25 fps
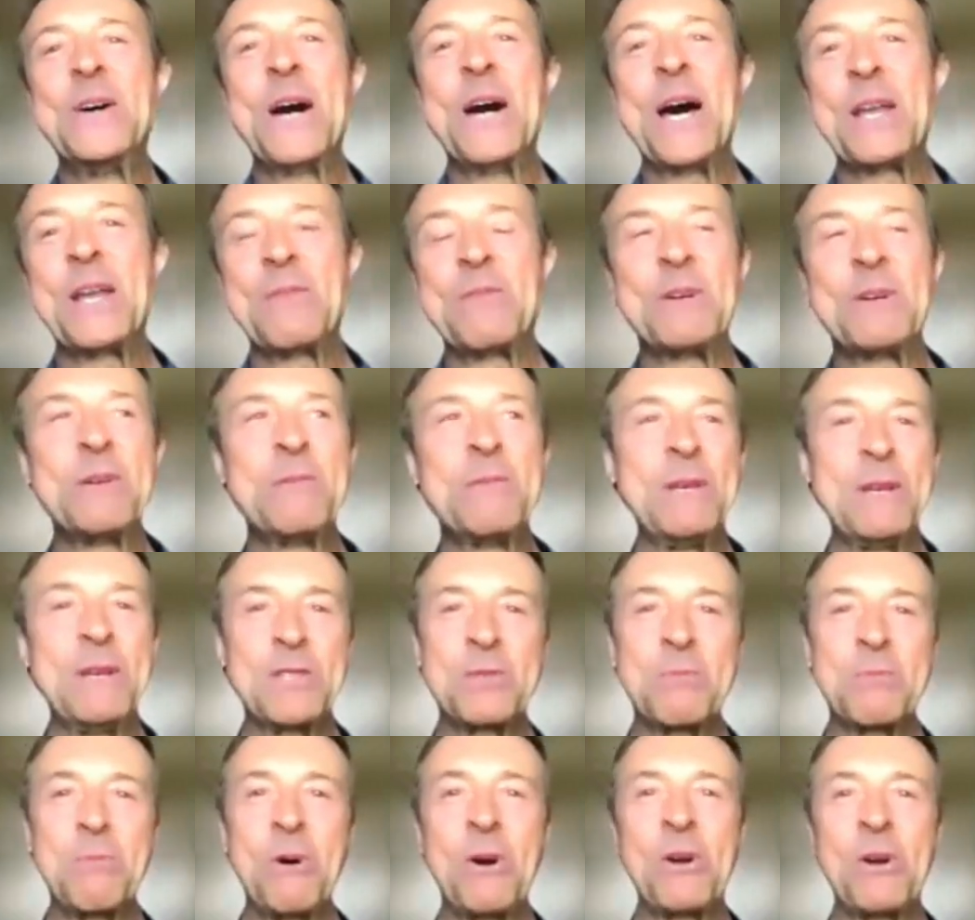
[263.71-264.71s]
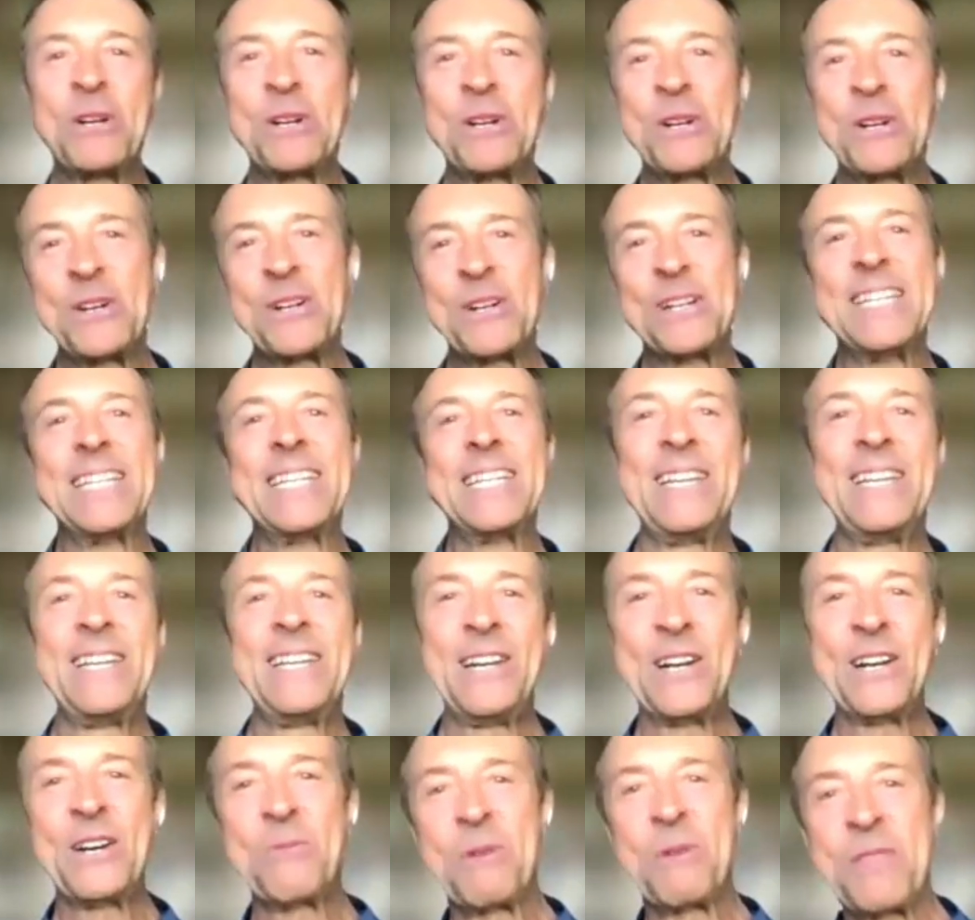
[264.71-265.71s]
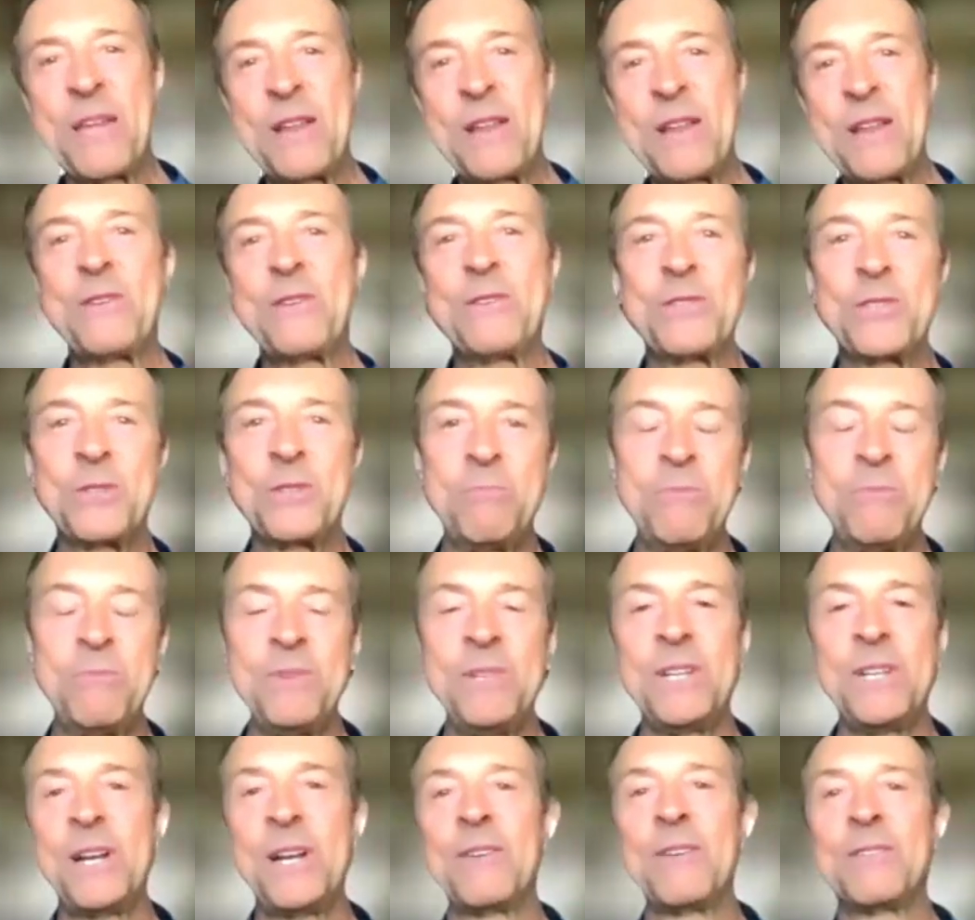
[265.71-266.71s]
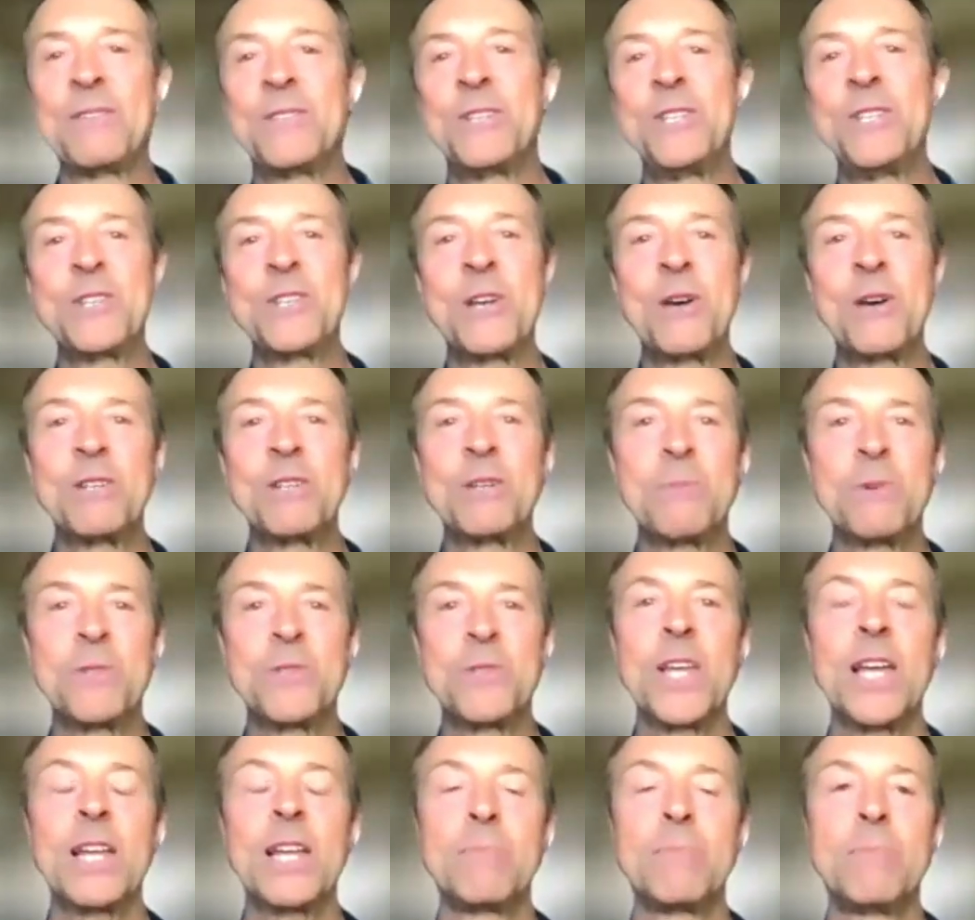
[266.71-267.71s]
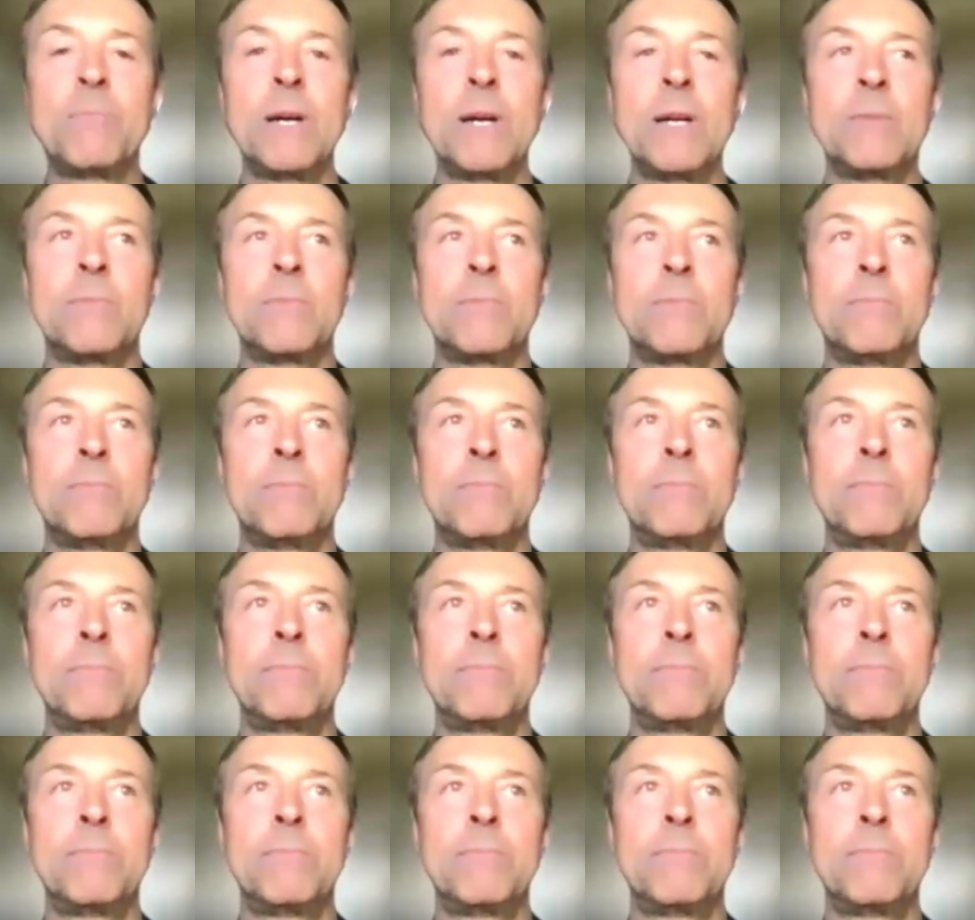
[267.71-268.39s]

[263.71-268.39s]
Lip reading: I don't want to be a spoiler here with anything she's going to present, but